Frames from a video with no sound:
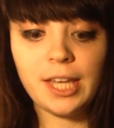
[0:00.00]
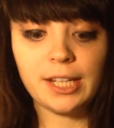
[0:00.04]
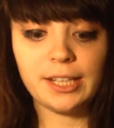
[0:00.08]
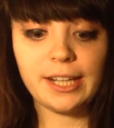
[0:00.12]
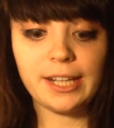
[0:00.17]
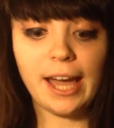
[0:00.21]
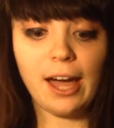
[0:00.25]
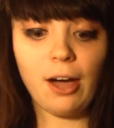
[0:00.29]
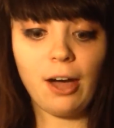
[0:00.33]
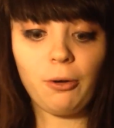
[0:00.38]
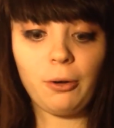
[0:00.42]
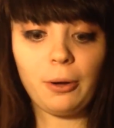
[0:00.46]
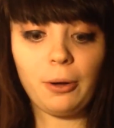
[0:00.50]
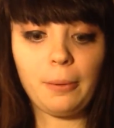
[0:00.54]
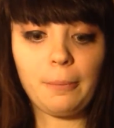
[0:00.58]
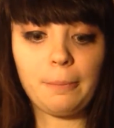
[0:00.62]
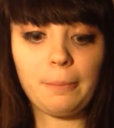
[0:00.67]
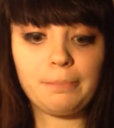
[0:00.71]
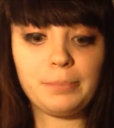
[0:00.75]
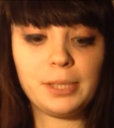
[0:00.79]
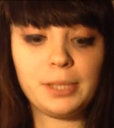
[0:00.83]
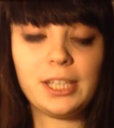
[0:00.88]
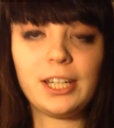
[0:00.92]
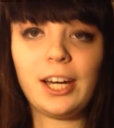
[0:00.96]
Now,
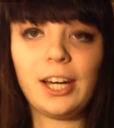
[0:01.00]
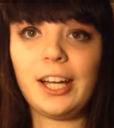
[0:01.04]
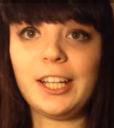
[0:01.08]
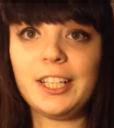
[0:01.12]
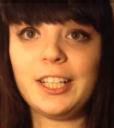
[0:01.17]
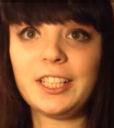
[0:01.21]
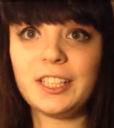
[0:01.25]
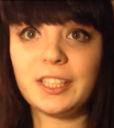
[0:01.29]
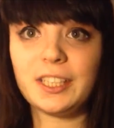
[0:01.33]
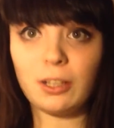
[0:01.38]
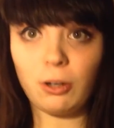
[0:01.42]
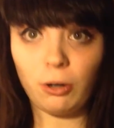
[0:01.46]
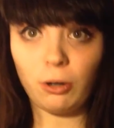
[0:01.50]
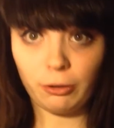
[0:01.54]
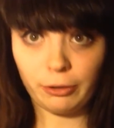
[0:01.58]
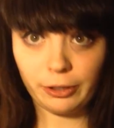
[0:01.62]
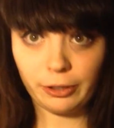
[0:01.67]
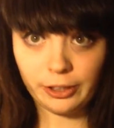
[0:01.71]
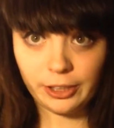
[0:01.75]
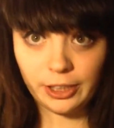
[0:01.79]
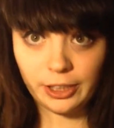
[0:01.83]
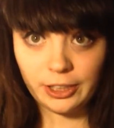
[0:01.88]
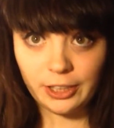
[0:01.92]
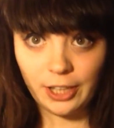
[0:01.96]
because
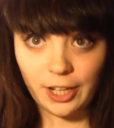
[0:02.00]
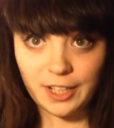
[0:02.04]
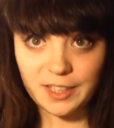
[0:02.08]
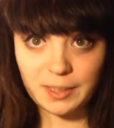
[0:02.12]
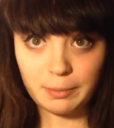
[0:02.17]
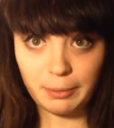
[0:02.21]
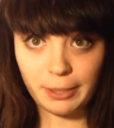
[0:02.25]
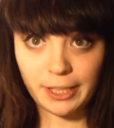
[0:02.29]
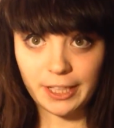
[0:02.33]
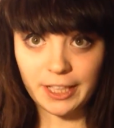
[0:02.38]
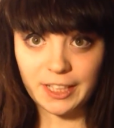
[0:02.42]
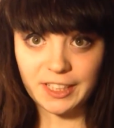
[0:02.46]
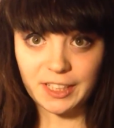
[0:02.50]
Aurelian Cosplay